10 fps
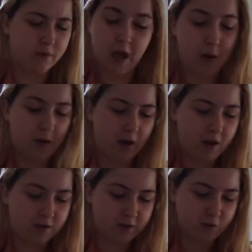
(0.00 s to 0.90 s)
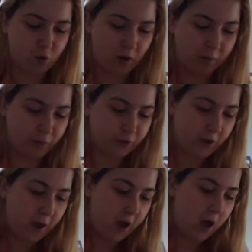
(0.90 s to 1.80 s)
Anyway, I said no elbows.
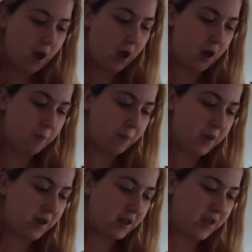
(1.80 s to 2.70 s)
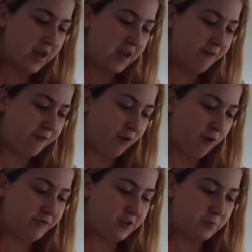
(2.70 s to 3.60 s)
Be in a cave
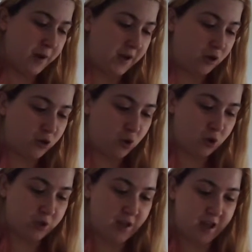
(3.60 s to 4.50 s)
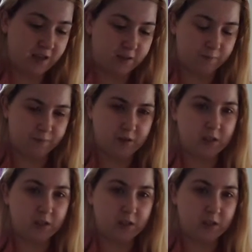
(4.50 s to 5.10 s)
of spiders or snakes.